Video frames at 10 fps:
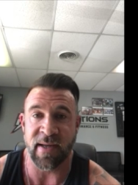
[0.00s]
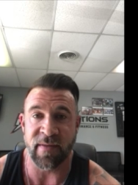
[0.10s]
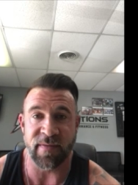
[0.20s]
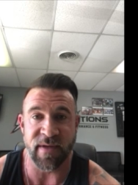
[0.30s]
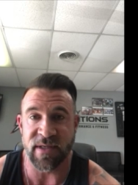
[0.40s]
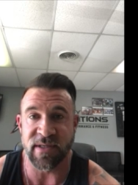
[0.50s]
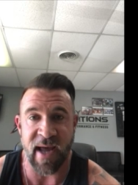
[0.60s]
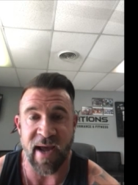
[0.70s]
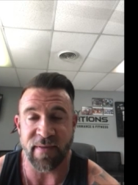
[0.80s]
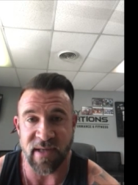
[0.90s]
that this is
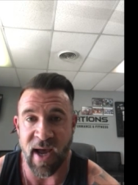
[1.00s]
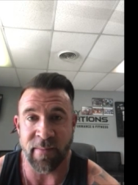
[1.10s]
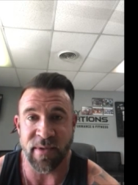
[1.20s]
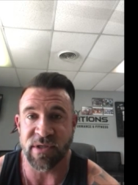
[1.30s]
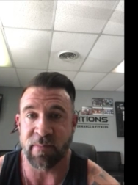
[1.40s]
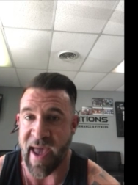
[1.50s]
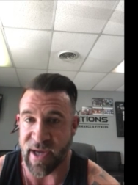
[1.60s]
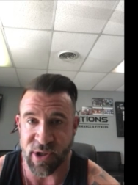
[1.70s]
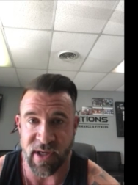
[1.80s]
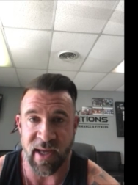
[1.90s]
not the time to
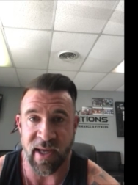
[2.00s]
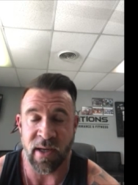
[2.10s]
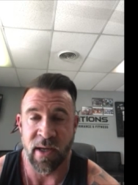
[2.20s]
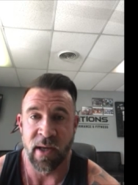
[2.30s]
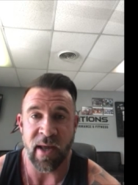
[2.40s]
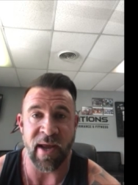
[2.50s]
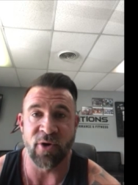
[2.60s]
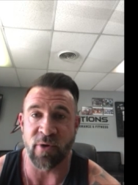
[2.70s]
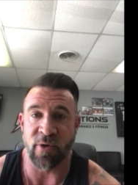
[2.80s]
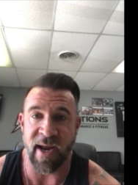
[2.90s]
smash a kid and
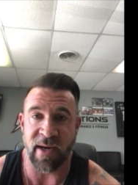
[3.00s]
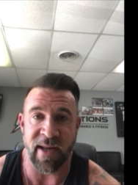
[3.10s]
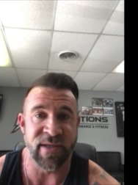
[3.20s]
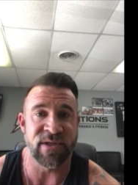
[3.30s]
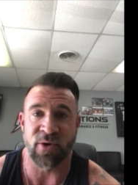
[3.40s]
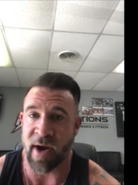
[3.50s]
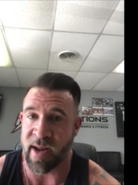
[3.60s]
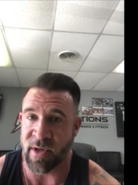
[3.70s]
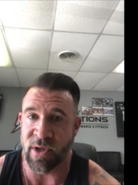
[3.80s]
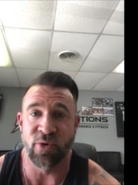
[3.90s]
create
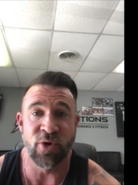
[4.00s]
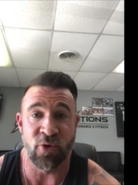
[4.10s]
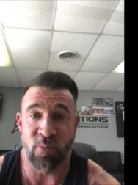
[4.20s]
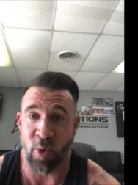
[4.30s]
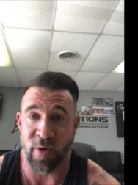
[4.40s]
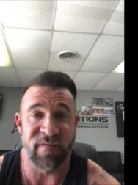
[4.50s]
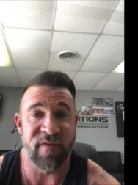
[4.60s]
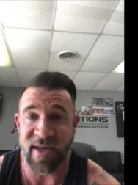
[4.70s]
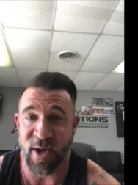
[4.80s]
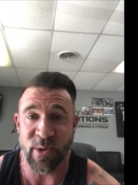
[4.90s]
Instagram and YouTube-worthy
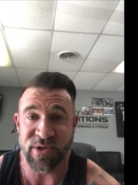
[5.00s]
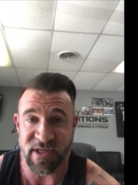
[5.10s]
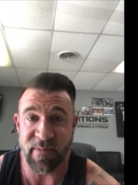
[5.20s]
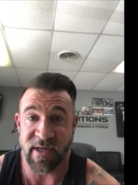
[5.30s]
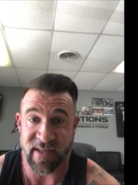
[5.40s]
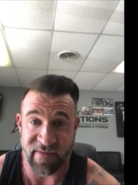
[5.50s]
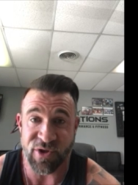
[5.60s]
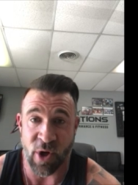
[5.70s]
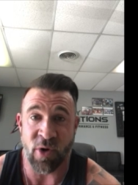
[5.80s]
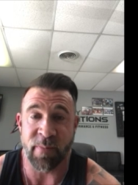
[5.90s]
videos just because they've
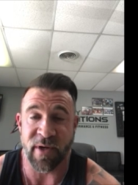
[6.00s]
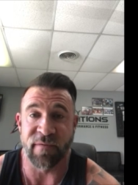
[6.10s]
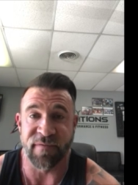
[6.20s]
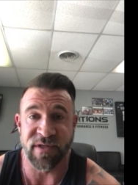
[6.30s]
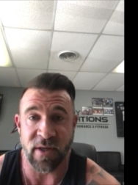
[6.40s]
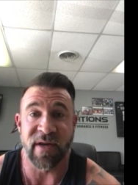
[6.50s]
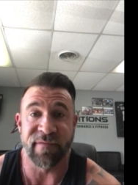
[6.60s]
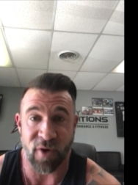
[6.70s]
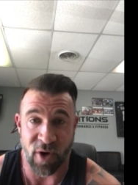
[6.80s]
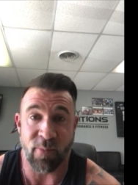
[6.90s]
shown up in your facility
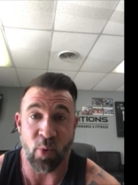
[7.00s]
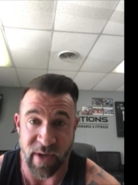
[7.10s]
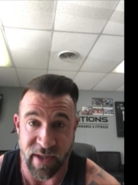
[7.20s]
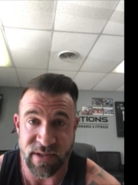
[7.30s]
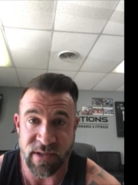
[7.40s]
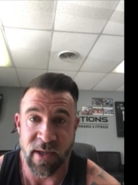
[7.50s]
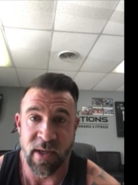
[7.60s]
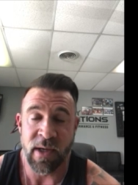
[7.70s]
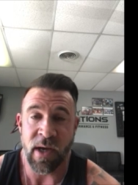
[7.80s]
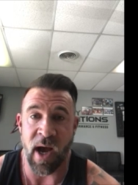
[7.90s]
for a couple weeks.
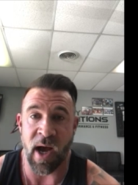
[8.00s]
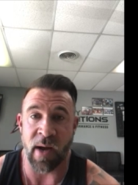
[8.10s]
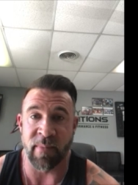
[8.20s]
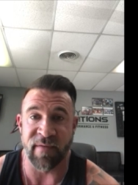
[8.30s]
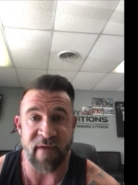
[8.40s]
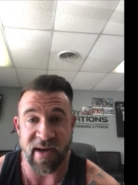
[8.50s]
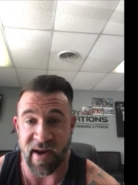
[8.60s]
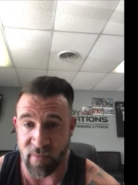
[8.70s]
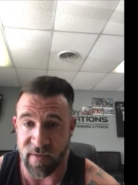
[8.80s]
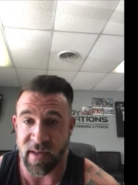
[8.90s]
In fact,
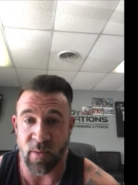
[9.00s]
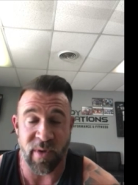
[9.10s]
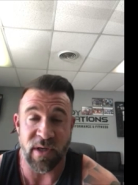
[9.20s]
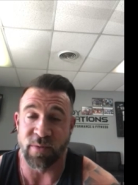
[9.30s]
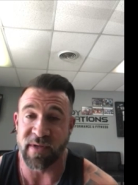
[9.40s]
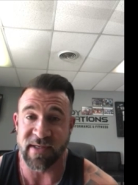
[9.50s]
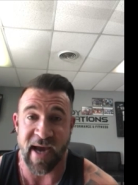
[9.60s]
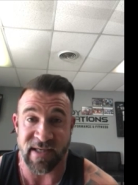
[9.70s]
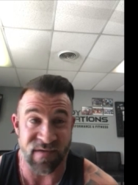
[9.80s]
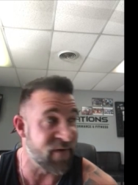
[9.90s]
everything that we do with these
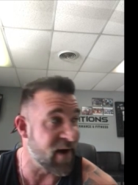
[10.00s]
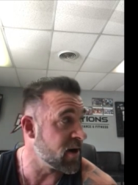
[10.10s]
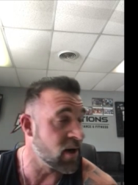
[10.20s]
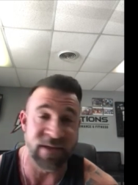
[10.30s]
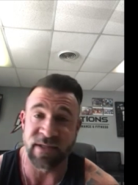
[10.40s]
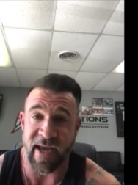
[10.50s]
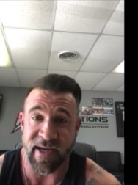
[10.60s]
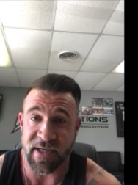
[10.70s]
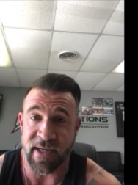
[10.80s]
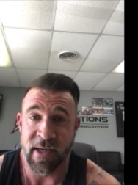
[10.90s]
guys is very
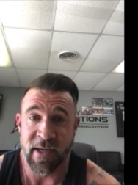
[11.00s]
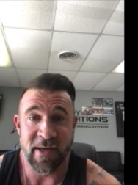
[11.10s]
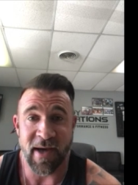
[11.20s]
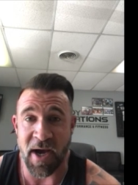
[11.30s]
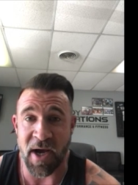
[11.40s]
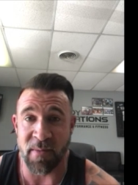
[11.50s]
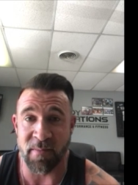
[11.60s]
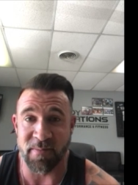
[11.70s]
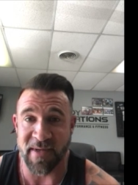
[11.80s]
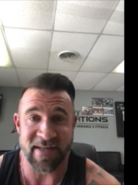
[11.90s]
unsexy
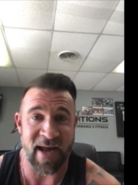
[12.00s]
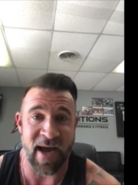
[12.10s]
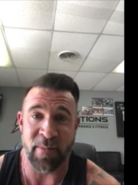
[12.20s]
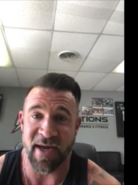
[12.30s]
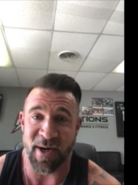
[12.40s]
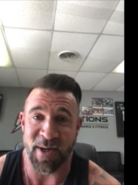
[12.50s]
this time of year.